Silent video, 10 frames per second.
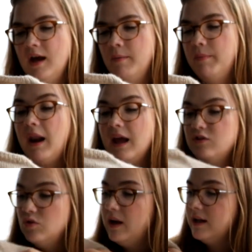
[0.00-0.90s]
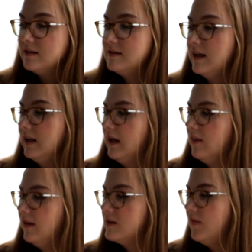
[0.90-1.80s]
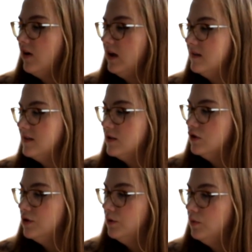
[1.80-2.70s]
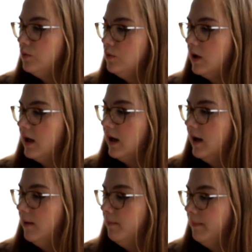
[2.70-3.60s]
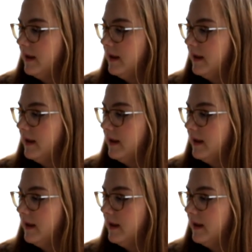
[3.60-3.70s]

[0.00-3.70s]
But I do like this technique. I think it's very easy to do um,